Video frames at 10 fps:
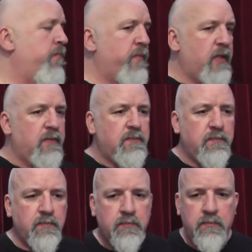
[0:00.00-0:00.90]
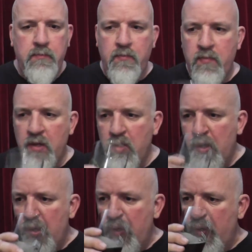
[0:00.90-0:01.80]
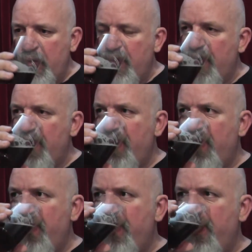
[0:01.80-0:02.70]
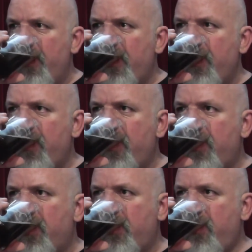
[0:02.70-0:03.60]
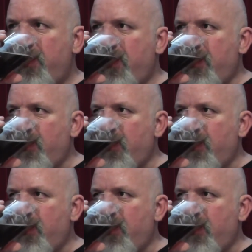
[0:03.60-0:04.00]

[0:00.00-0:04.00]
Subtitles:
[no speech]